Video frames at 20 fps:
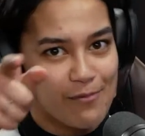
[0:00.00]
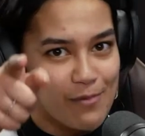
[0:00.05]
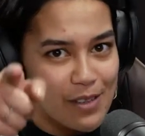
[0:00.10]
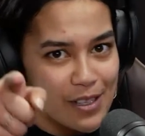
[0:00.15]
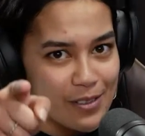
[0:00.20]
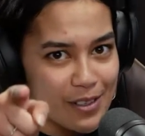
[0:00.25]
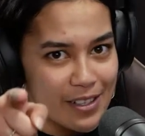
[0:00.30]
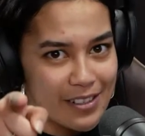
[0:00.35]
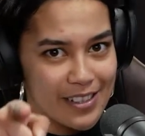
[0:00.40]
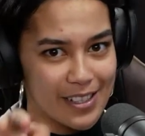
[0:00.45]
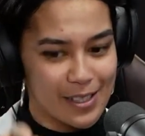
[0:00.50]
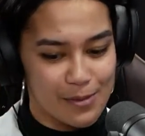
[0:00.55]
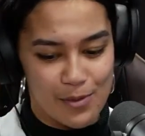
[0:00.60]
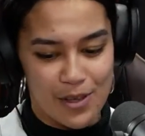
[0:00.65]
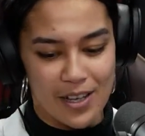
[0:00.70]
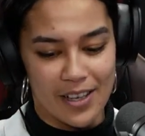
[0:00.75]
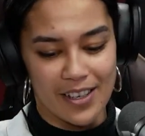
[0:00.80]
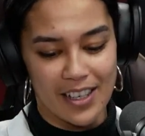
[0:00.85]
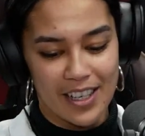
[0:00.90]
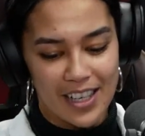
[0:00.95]
mental illness
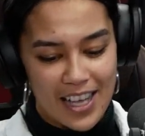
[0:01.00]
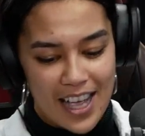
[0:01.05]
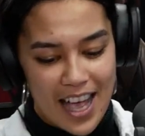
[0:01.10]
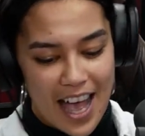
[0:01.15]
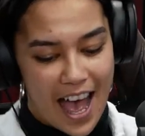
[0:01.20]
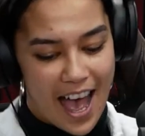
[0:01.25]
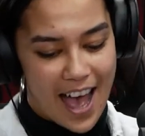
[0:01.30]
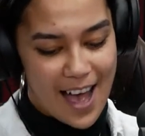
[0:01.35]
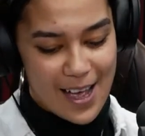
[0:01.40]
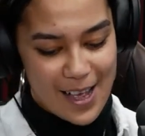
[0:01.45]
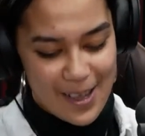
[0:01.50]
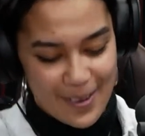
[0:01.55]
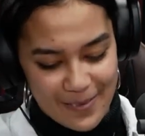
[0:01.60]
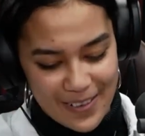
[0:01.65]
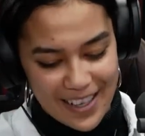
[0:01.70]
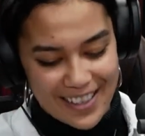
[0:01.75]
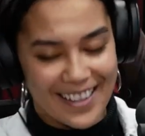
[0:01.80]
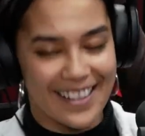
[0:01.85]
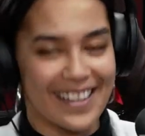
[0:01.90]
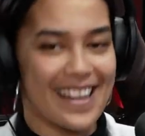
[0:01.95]
book.
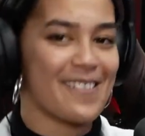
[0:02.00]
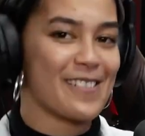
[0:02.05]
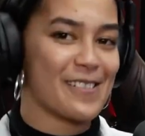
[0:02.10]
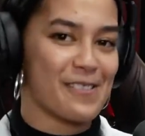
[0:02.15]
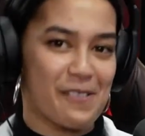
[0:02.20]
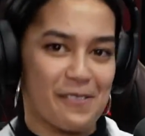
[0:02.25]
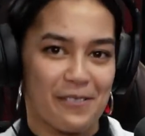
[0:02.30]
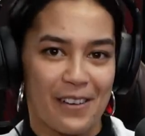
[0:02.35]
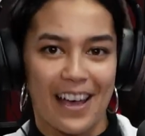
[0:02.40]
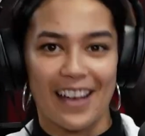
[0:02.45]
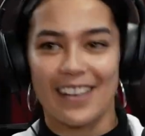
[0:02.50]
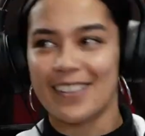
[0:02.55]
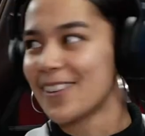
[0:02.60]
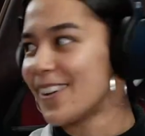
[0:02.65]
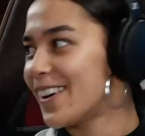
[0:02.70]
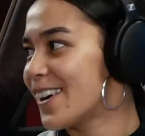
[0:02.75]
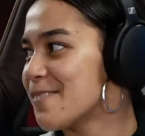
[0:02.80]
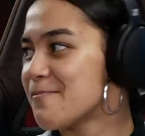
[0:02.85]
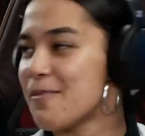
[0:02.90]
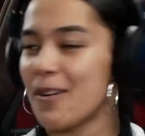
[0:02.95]
I think that was a bit far, sorry.